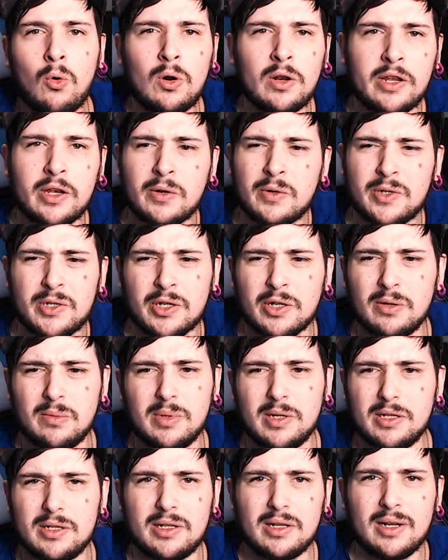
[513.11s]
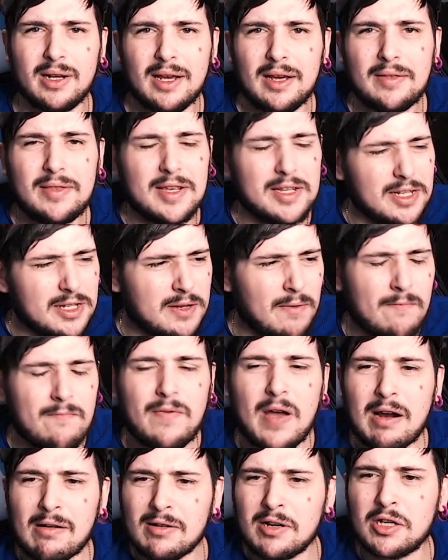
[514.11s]
YouTubers. This is a
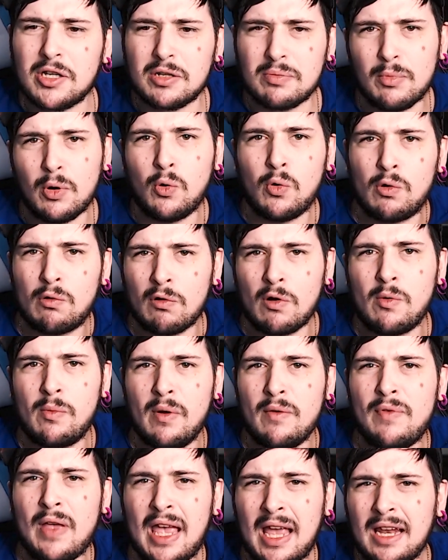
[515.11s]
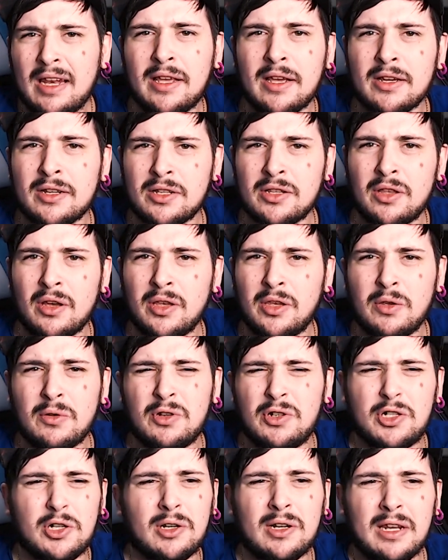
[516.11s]
very small group of idiots that you
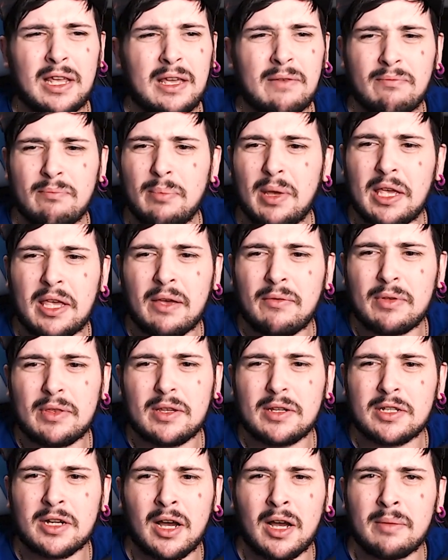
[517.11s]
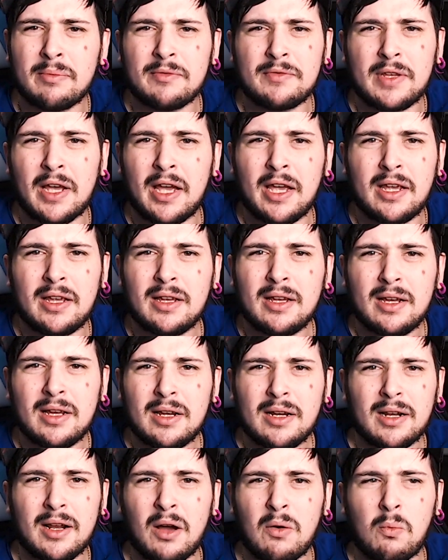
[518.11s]
shouldn't even be giving the time of day.
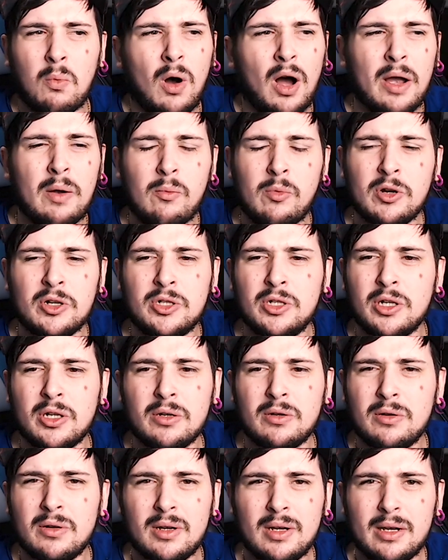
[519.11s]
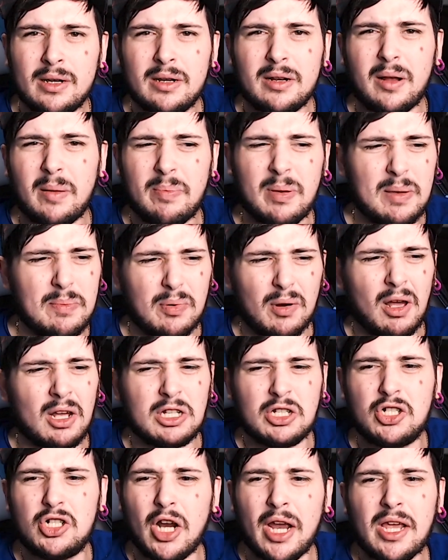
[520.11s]
Like, why would you? Like, people like
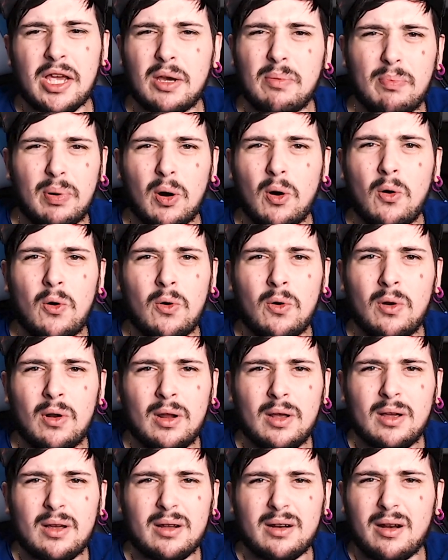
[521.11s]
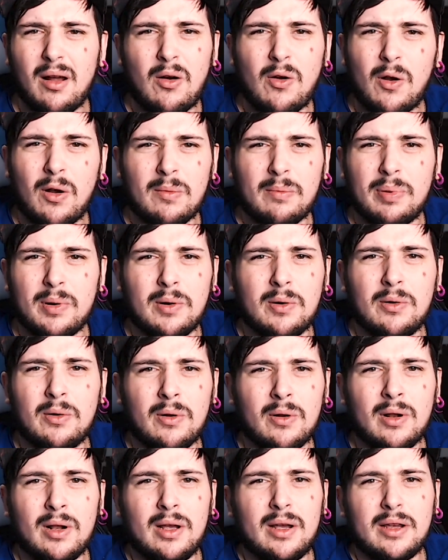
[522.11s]
Jake Paul and Logan
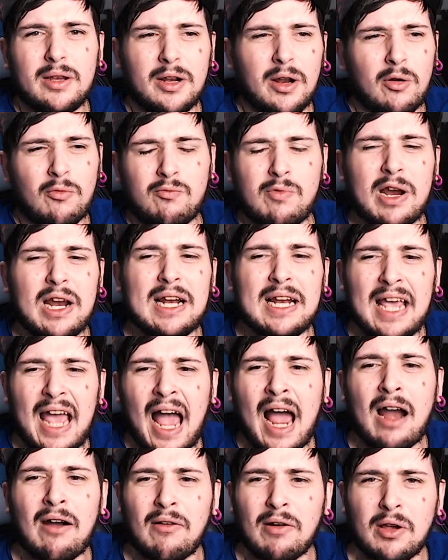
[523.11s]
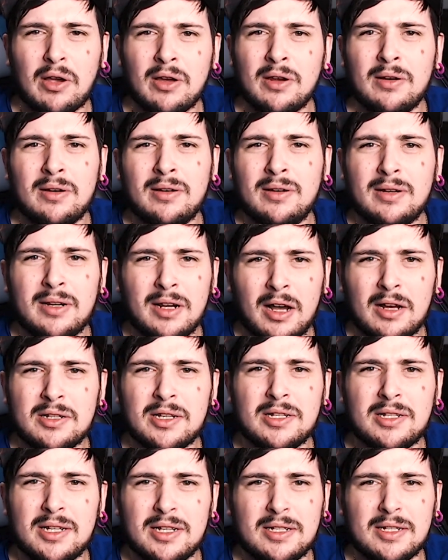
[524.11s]
Paul. You know, really arrogant,
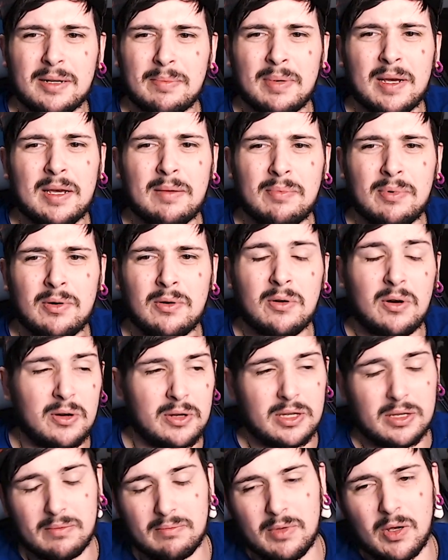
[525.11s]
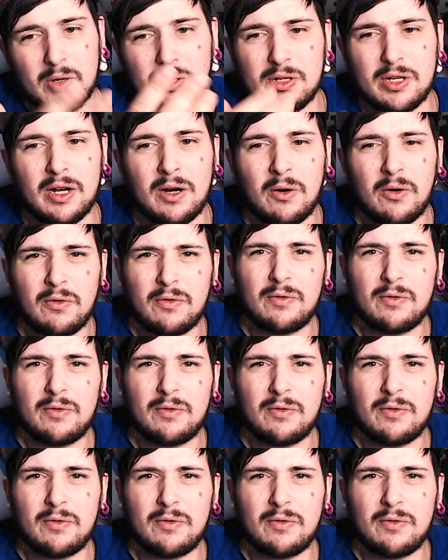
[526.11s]
narcissistic people, or yourself.